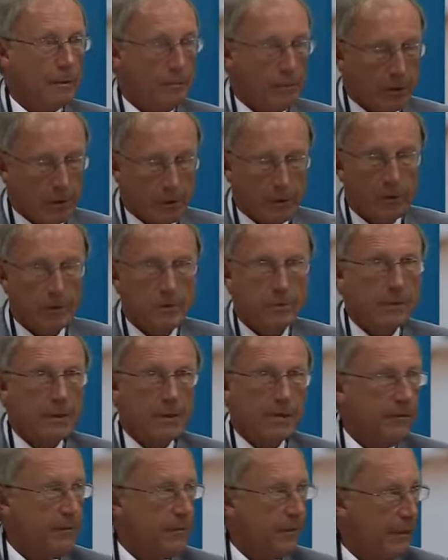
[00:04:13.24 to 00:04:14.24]
because we
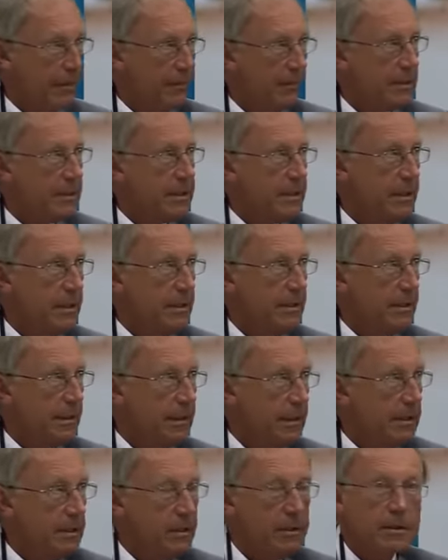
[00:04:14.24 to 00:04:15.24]
have never seen a
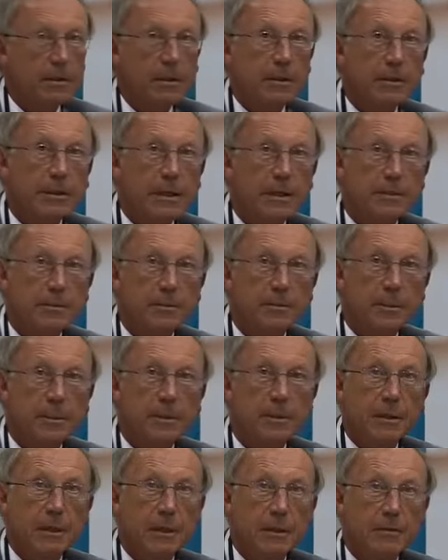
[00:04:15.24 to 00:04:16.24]
retinal
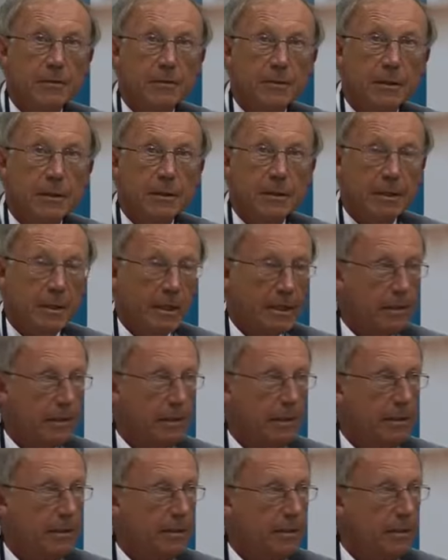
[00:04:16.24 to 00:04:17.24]
detachment after YAG
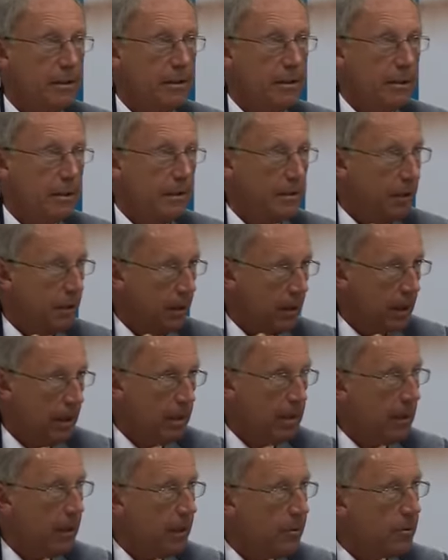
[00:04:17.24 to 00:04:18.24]
laser in a
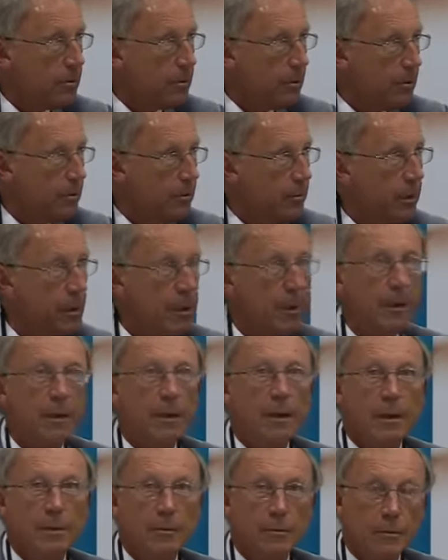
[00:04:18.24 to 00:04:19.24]
high hyperope.
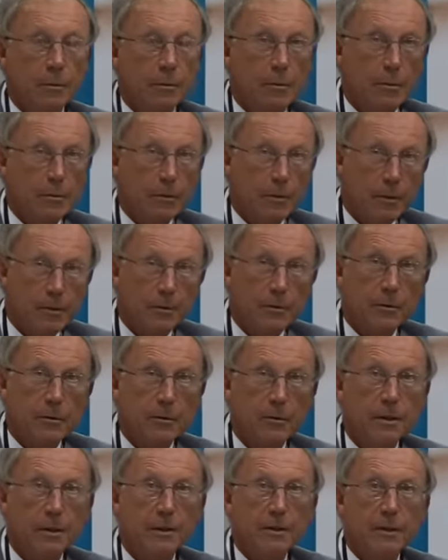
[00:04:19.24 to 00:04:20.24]
We will not
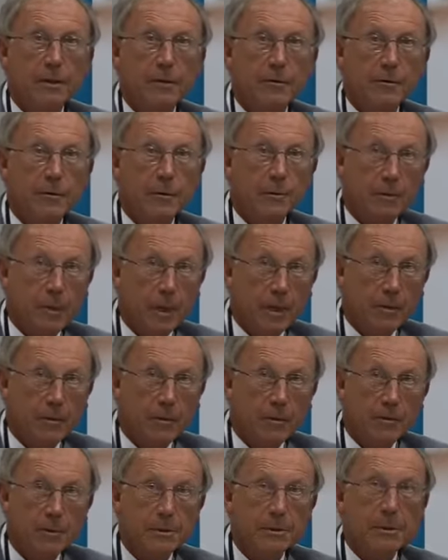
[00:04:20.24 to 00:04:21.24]
do it for
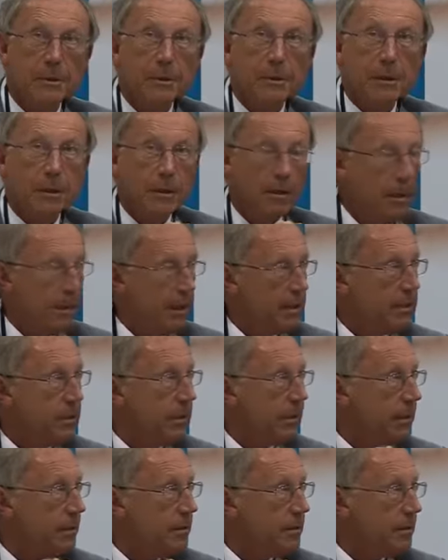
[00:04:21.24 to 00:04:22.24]
myopes unless
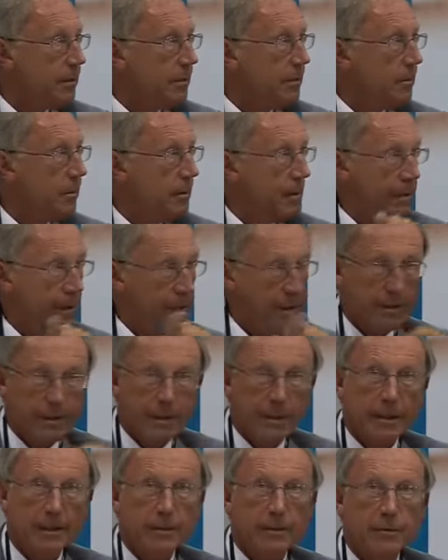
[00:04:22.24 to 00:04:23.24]
there is some
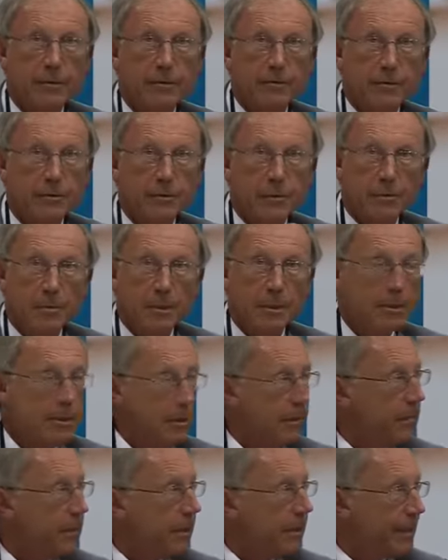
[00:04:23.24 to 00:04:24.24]
cataract of some
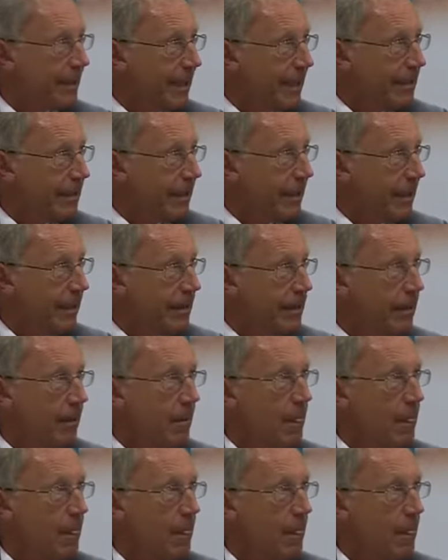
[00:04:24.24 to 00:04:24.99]
incipient cataract.